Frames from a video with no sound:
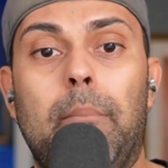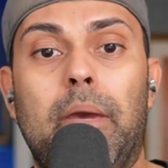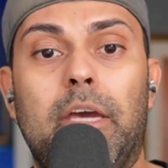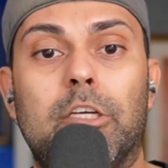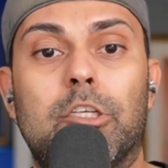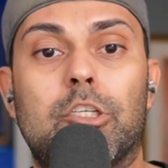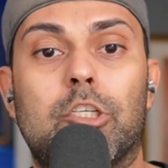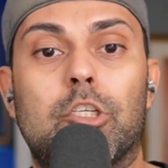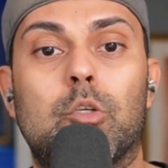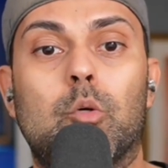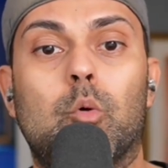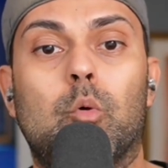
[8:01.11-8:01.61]

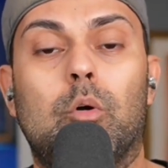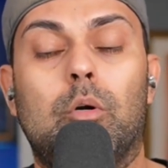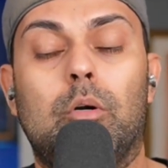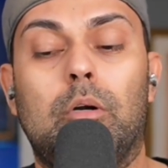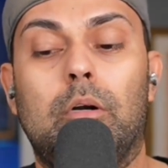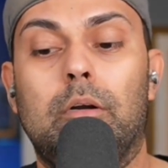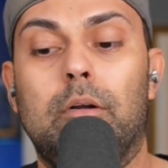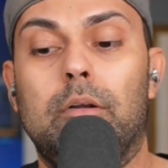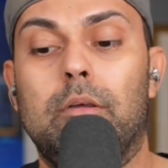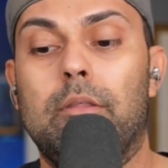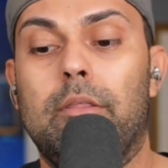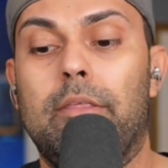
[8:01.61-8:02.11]
make
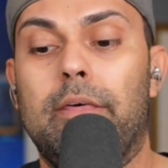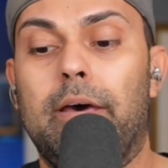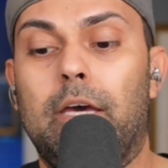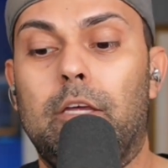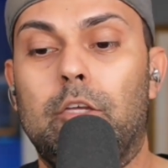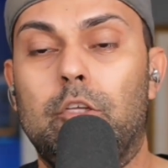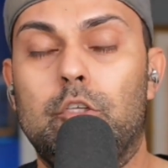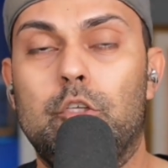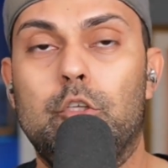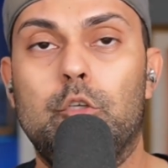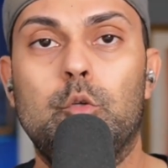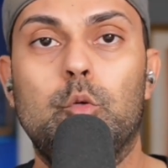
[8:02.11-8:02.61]
sure that
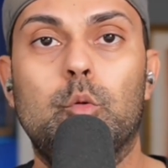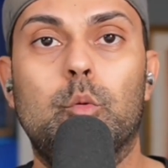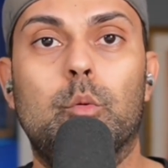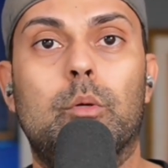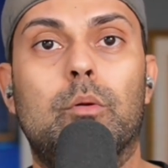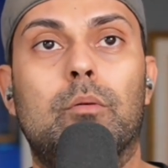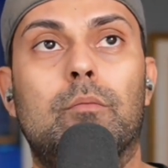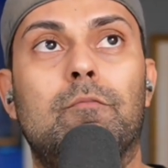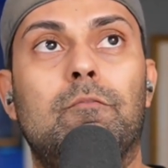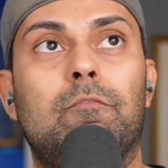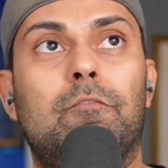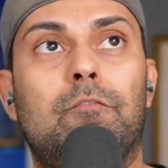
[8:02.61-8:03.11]
you
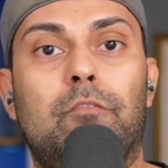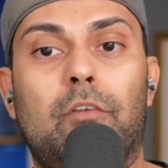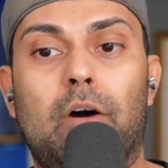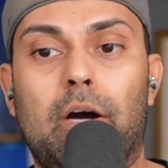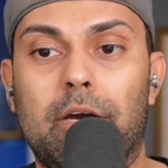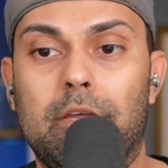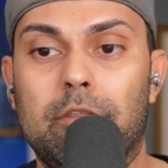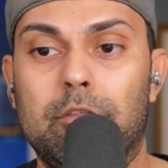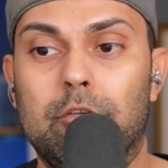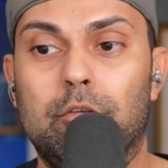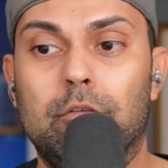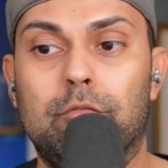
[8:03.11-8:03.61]

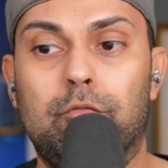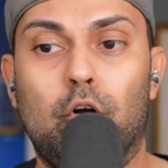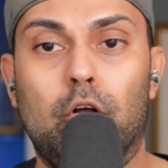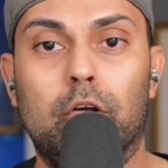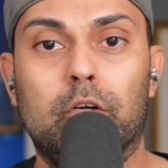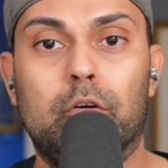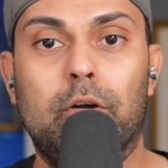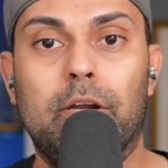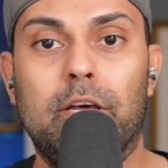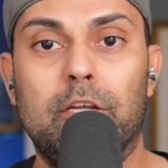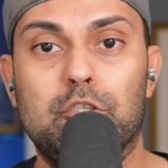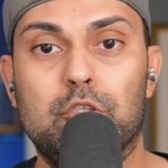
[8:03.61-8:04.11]
find the default
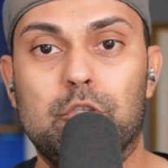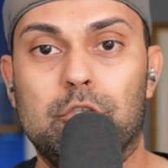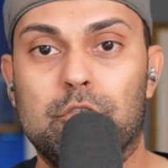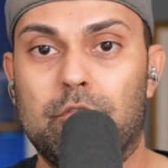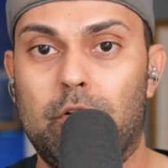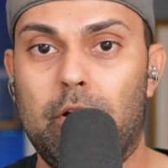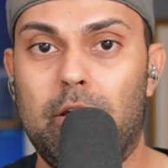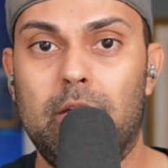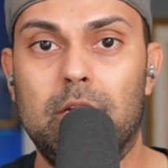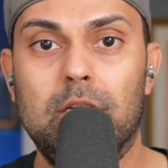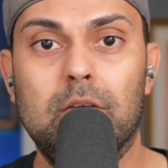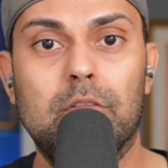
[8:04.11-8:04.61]
credentials for
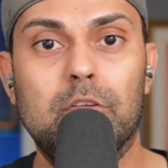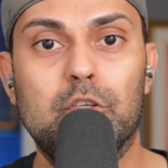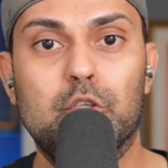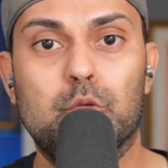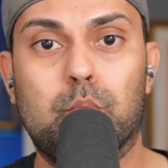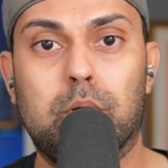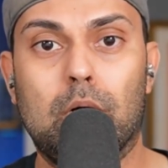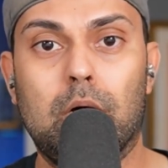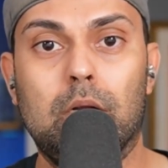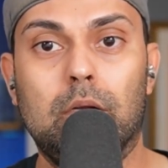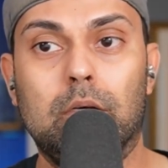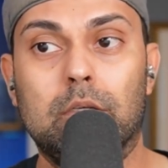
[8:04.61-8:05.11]
any of these
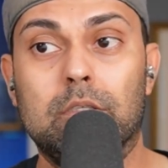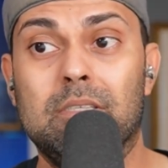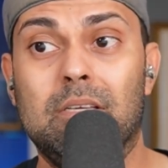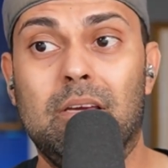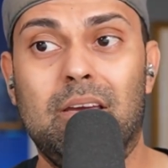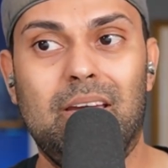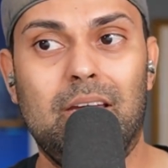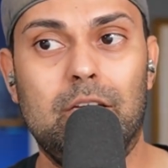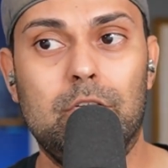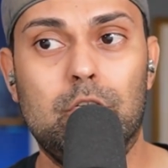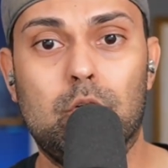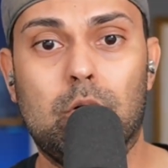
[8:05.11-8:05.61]
products
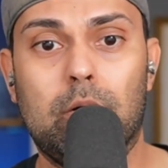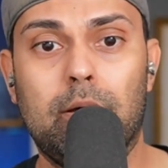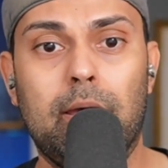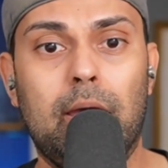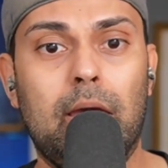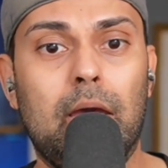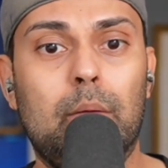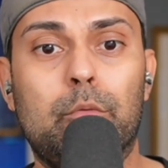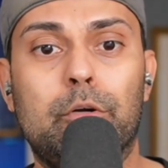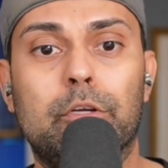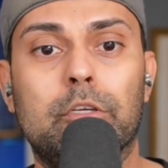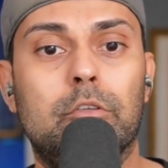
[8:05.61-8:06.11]
and try
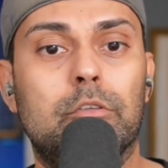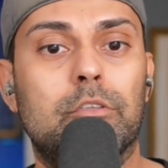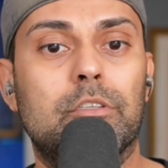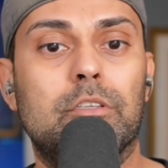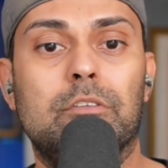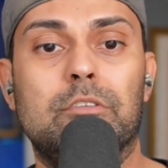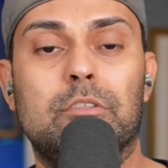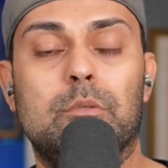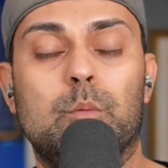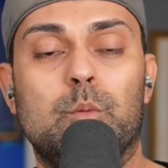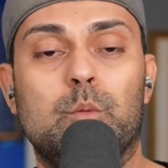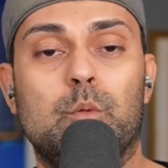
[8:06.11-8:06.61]
hammering your
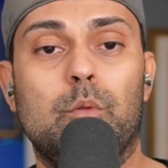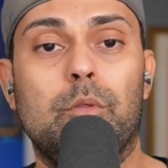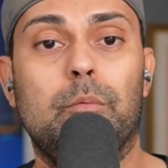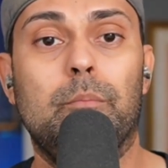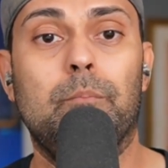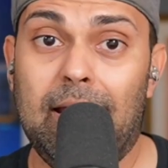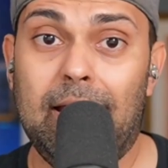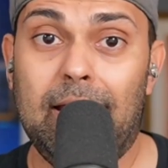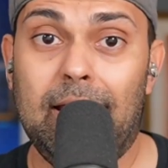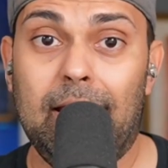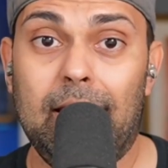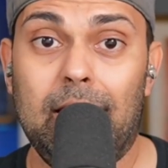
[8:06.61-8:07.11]
systems with them.
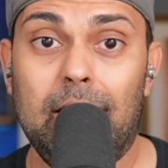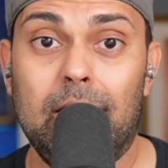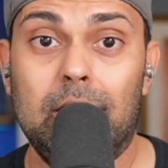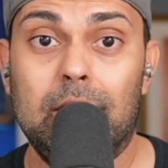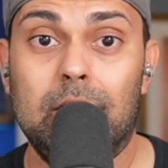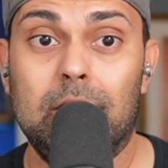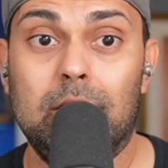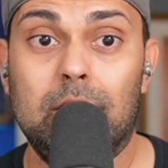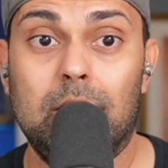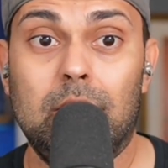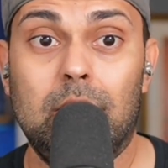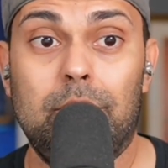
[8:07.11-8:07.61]

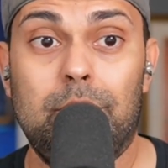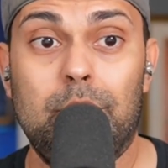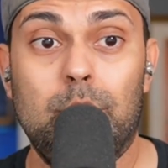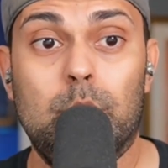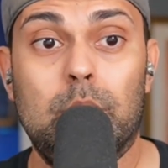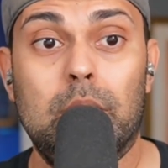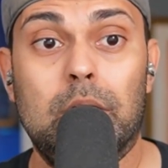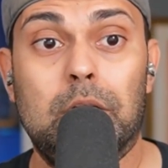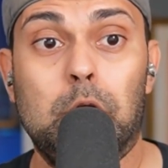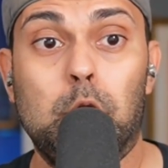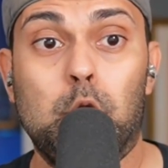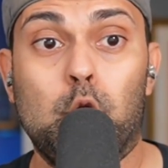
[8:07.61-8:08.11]
And if you
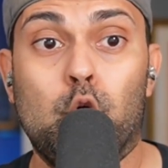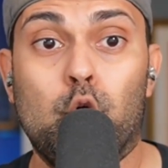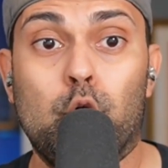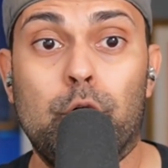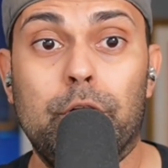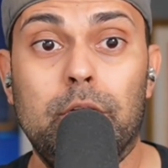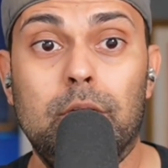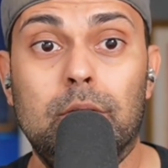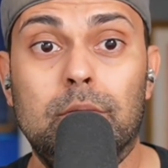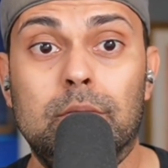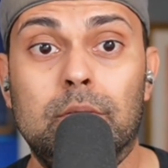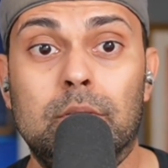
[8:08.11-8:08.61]
get
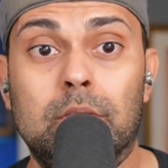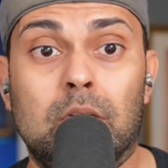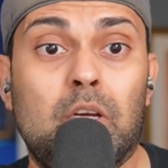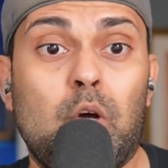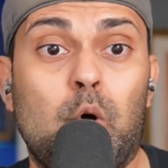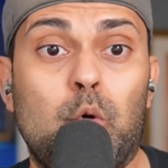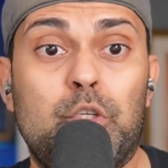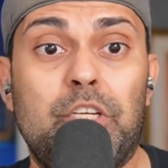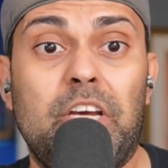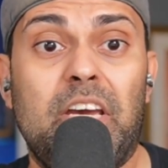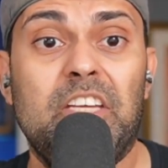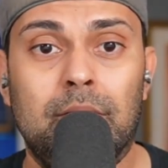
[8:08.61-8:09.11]
glory,
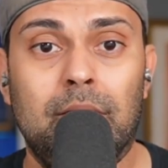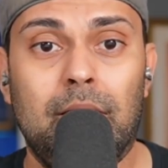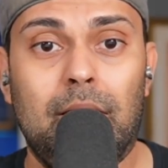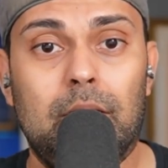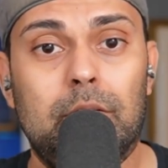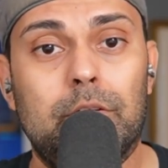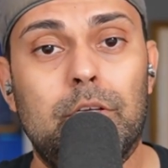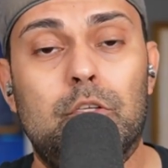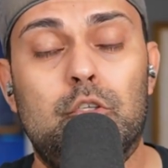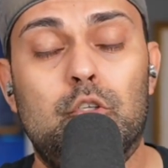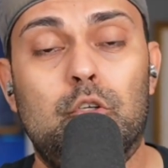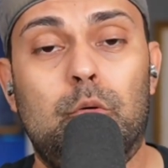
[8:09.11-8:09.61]
go change. At
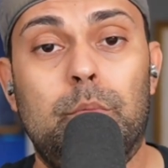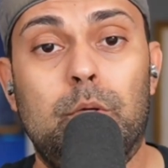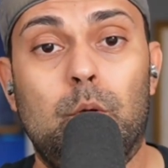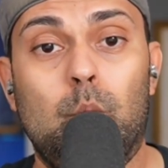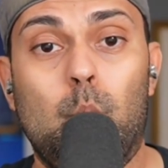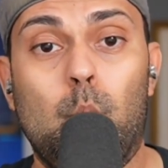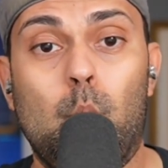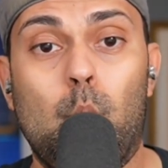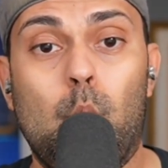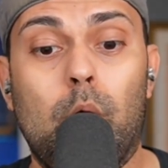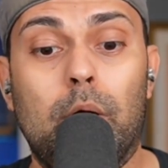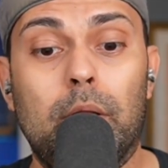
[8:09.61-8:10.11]
least you'll be
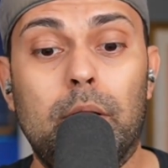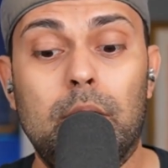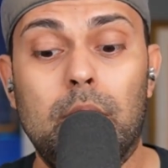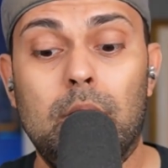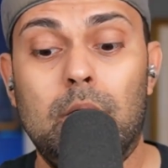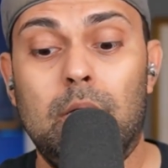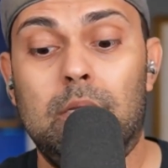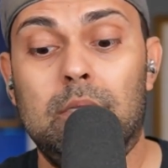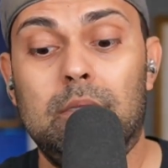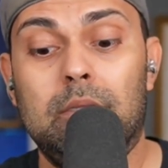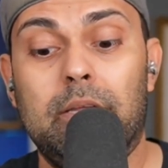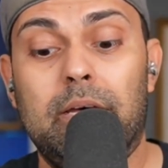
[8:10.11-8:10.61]
one
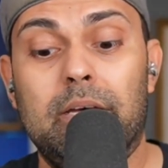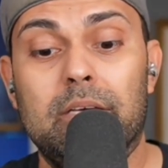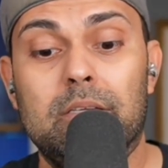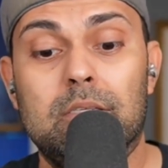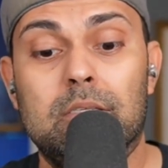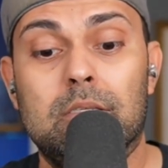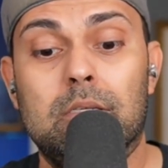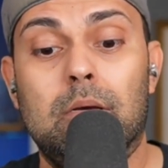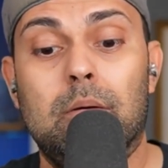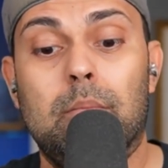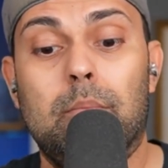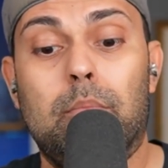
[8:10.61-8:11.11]

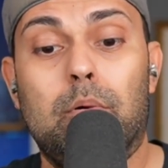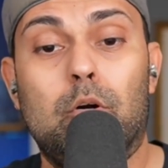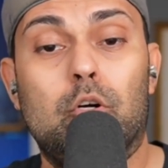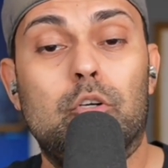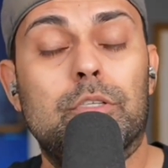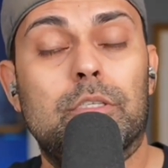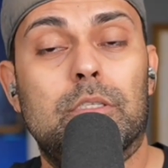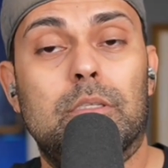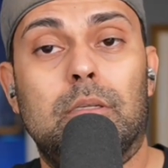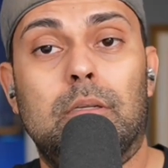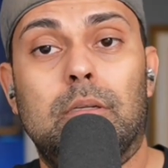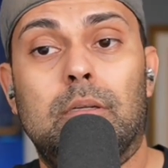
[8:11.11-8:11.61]
less
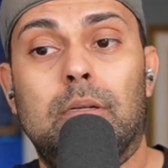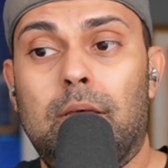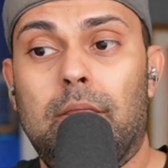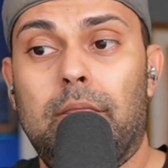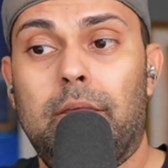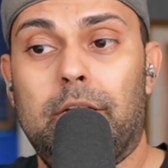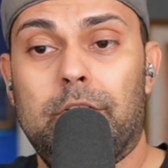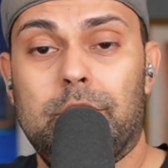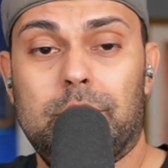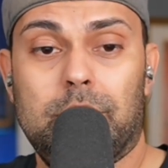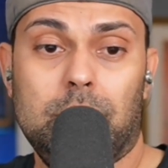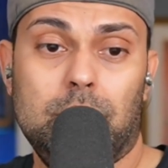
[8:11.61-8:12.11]
person
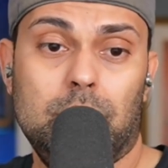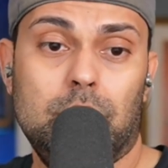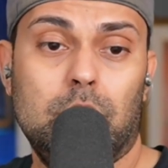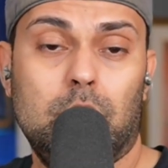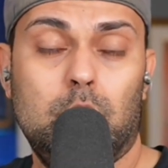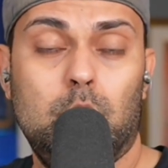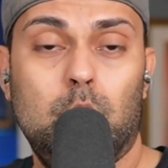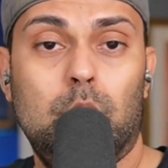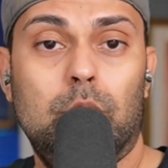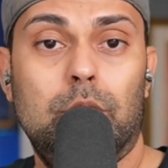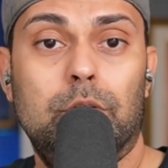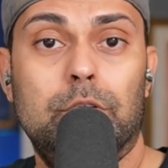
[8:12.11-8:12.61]
that is
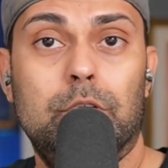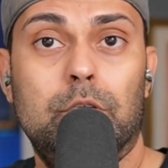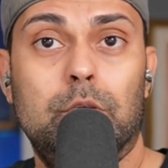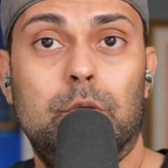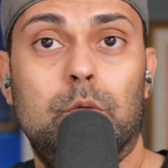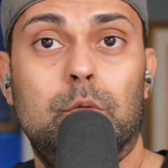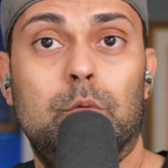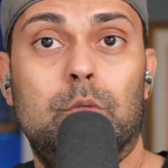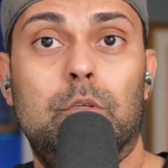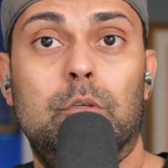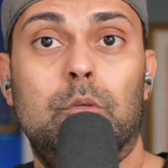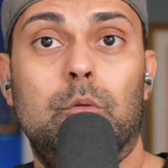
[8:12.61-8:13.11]
insecure
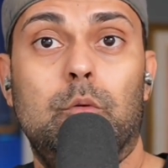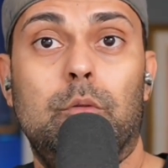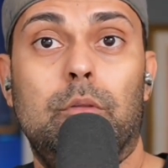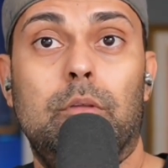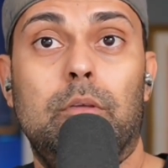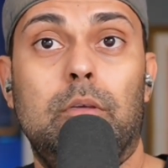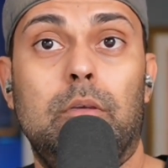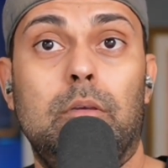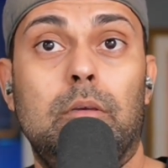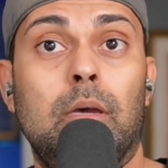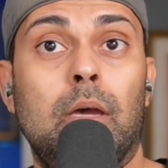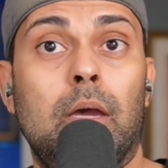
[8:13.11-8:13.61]
due to
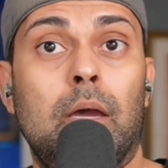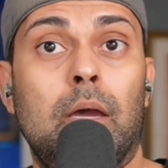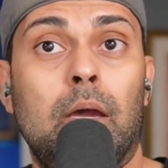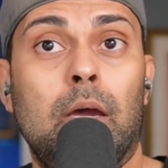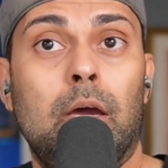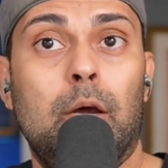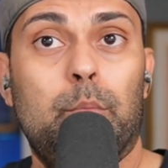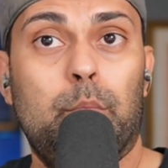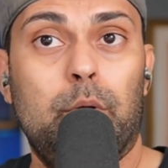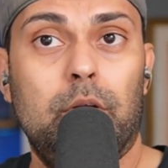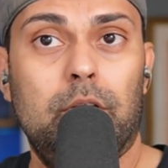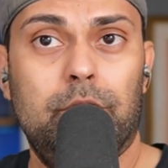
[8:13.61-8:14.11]
the
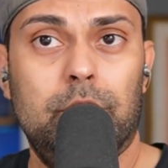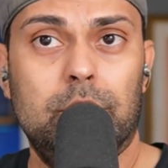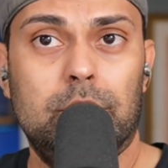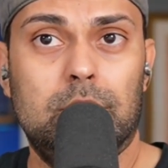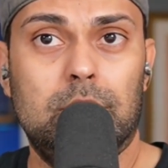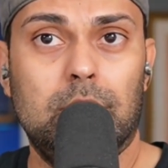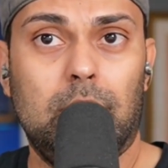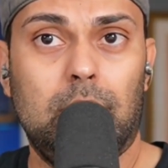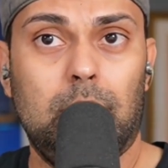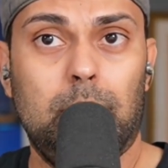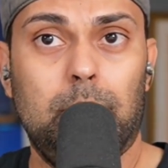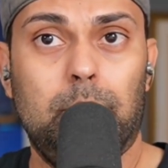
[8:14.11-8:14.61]
previous
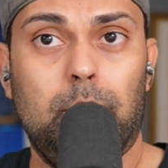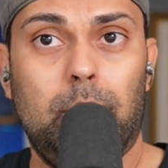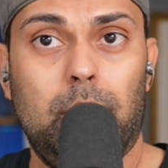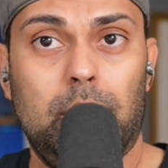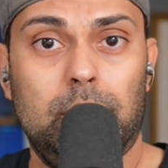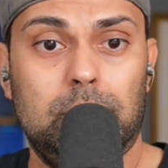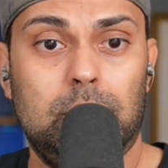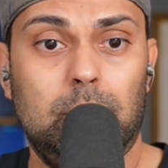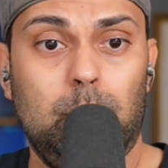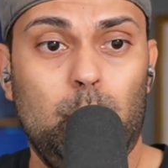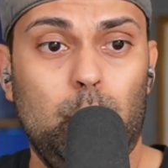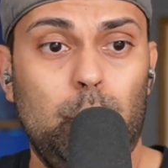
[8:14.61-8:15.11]
setup by
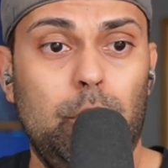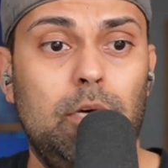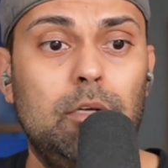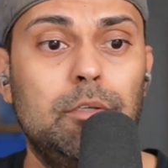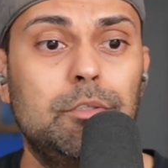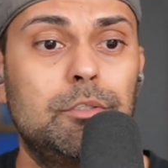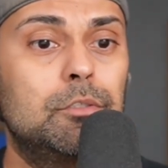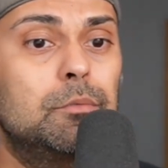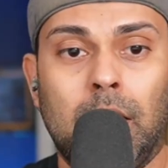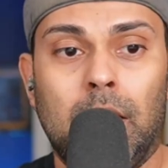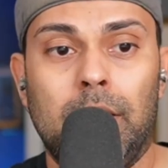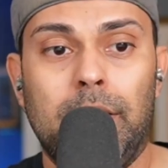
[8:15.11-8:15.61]
someone
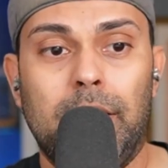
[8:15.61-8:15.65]
else.